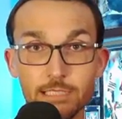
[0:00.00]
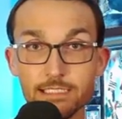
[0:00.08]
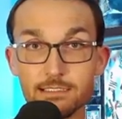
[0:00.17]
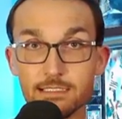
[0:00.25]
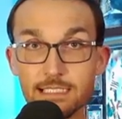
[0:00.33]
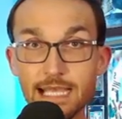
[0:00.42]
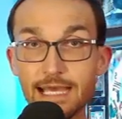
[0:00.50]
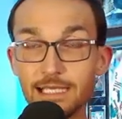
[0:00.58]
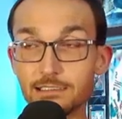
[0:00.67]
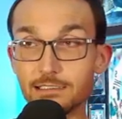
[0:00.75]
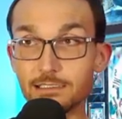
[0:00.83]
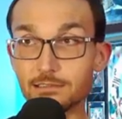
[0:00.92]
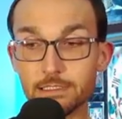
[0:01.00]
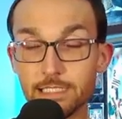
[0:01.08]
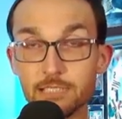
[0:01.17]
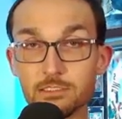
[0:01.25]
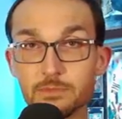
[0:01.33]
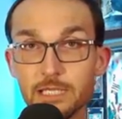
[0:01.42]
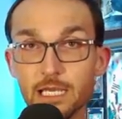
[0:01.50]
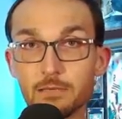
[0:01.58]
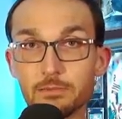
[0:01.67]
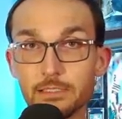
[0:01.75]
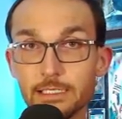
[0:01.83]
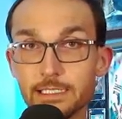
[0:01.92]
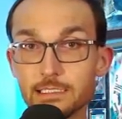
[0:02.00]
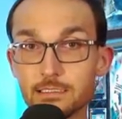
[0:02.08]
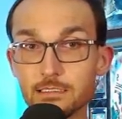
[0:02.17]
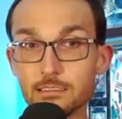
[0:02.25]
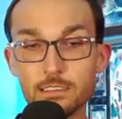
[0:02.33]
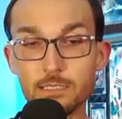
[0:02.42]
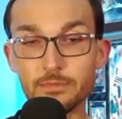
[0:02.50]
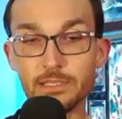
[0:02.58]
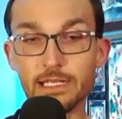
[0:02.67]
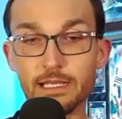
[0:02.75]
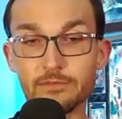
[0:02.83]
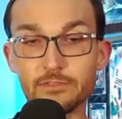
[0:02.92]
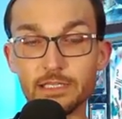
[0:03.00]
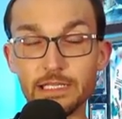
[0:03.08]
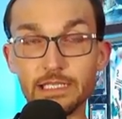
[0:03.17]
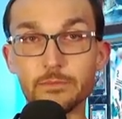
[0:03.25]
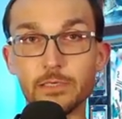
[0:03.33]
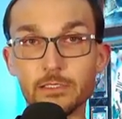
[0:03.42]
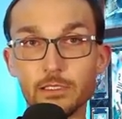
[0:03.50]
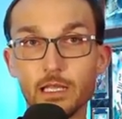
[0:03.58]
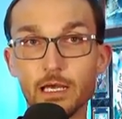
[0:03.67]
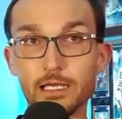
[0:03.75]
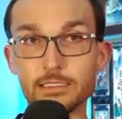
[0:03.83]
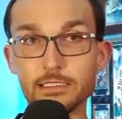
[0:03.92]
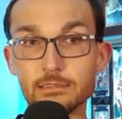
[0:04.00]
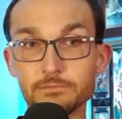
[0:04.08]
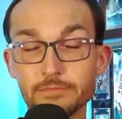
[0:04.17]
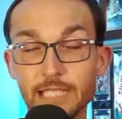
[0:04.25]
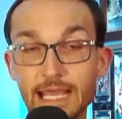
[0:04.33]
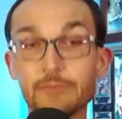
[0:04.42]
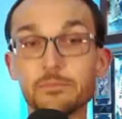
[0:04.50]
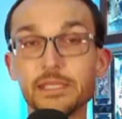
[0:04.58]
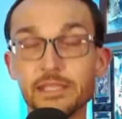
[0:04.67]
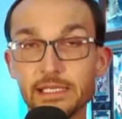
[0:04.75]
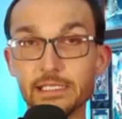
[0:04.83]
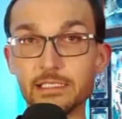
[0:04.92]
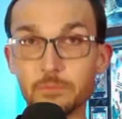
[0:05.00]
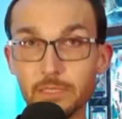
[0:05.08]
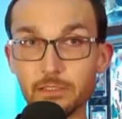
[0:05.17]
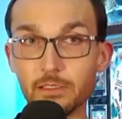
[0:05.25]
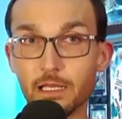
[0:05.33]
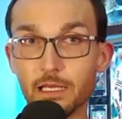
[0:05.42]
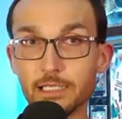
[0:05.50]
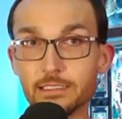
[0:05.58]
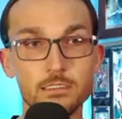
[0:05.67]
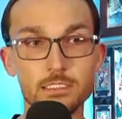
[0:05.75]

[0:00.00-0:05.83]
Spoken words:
And it's sad, and it tears me up, and it's something I have to think about a lot, and have been thinking about a lot.